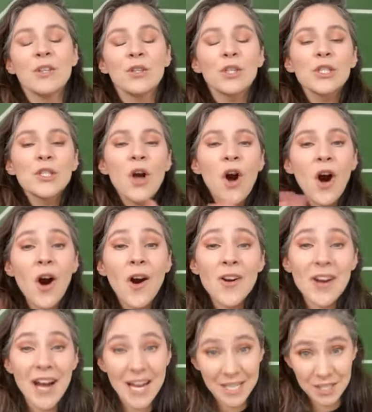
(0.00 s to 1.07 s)
There's
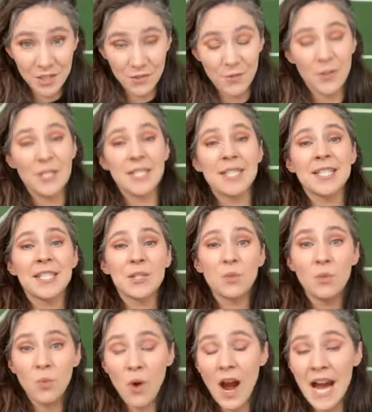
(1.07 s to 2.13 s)
all kinds of reasons
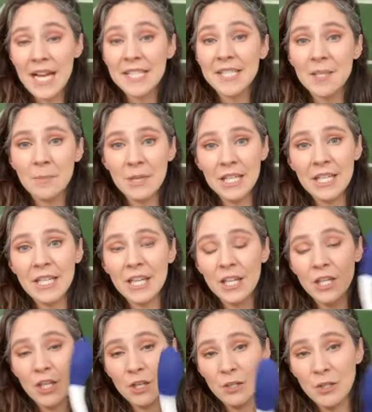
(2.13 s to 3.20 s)
why somebody
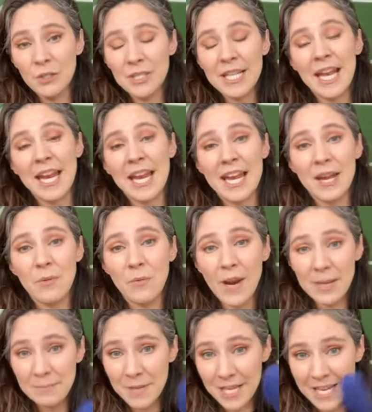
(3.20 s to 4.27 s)
could use a
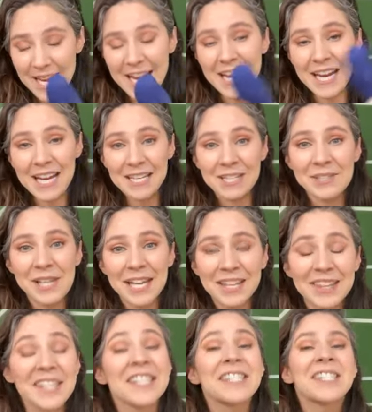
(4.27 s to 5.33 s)
wiping aid
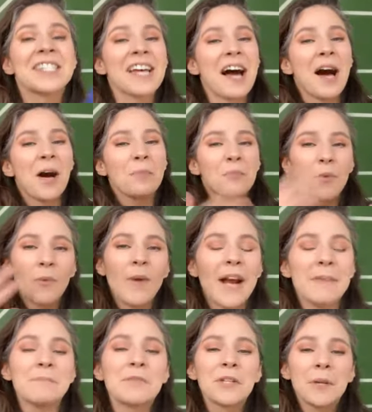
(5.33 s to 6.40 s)
like this to help
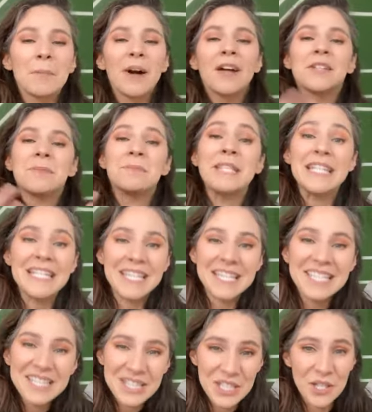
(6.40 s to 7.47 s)
wipe their bottom
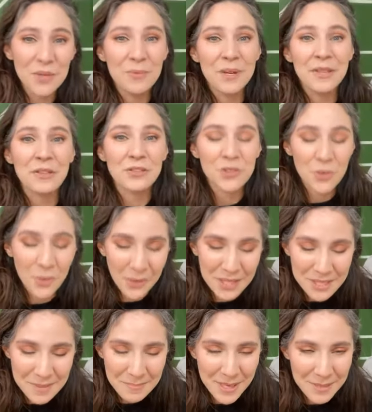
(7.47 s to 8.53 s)
easier with
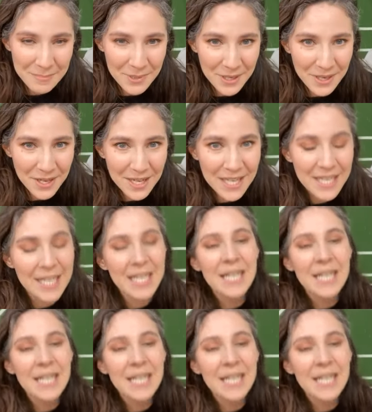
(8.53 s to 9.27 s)
toilet paper.